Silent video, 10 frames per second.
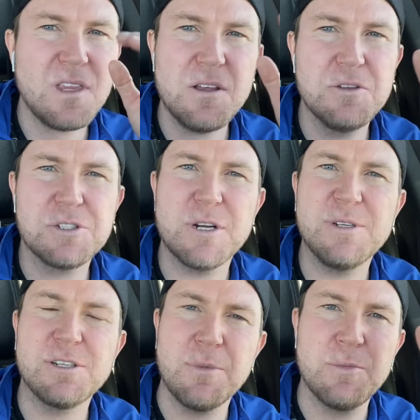There's gonna be
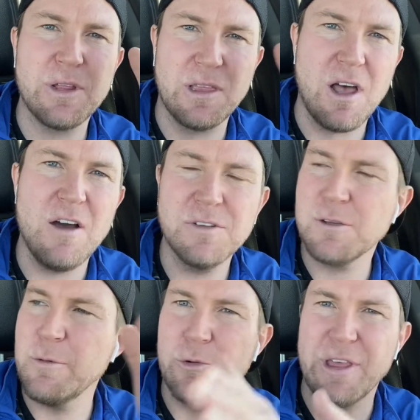some people that love and some
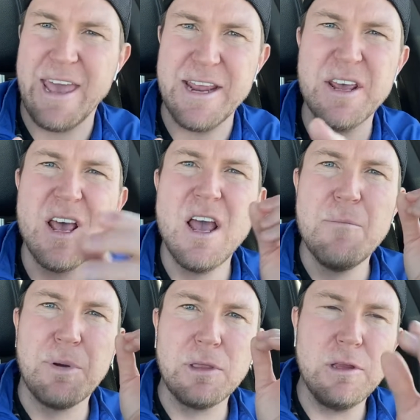people that hate.
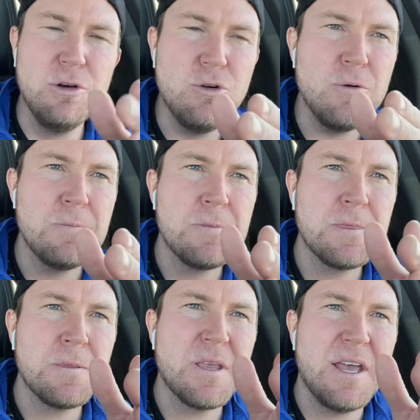But Lou,
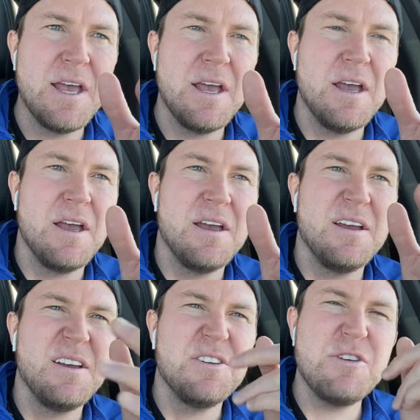
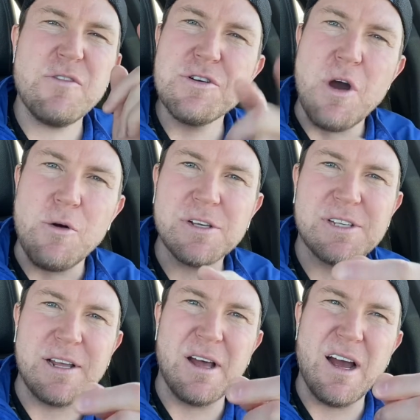you ever notice
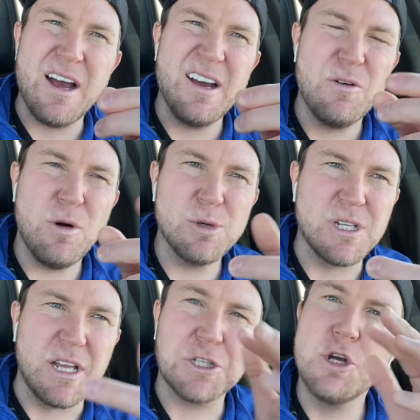that what was it,
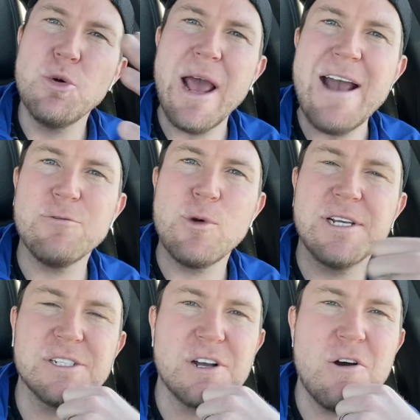like two and a half weeks
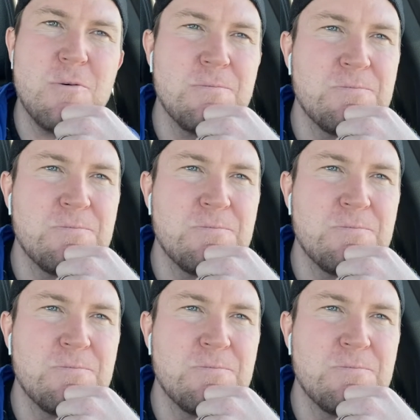ago?